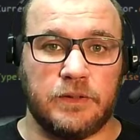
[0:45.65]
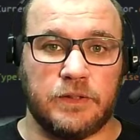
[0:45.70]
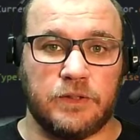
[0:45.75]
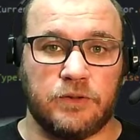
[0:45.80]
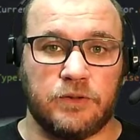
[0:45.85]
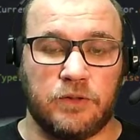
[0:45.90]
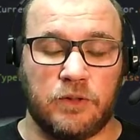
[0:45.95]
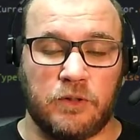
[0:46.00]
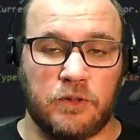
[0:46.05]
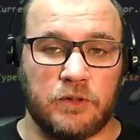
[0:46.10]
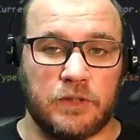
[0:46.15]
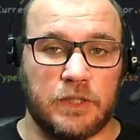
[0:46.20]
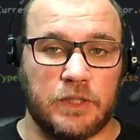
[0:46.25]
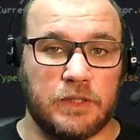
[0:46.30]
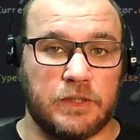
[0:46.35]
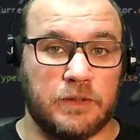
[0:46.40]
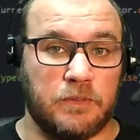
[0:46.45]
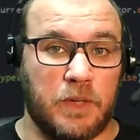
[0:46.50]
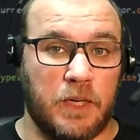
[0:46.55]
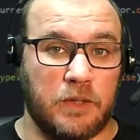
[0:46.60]
store
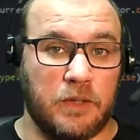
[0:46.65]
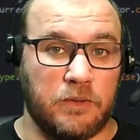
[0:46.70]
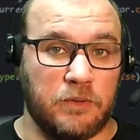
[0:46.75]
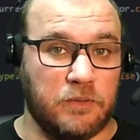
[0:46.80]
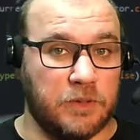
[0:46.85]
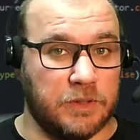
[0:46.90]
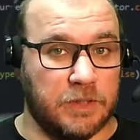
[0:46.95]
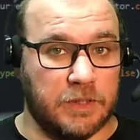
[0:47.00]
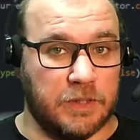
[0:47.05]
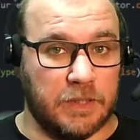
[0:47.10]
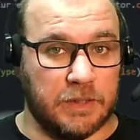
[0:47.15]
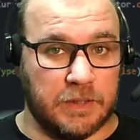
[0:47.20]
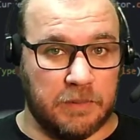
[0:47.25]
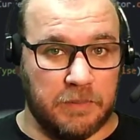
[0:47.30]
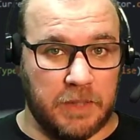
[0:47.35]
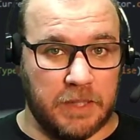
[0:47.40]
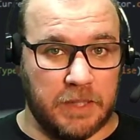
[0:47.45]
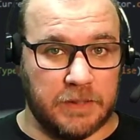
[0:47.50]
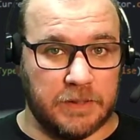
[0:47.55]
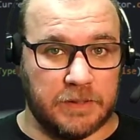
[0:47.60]
its value in the
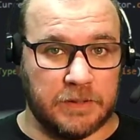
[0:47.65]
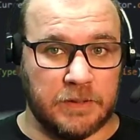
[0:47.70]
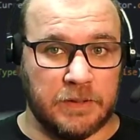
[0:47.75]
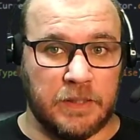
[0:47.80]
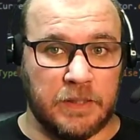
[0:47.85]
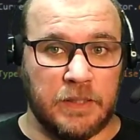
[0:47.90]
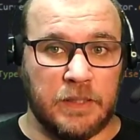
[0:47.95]
database,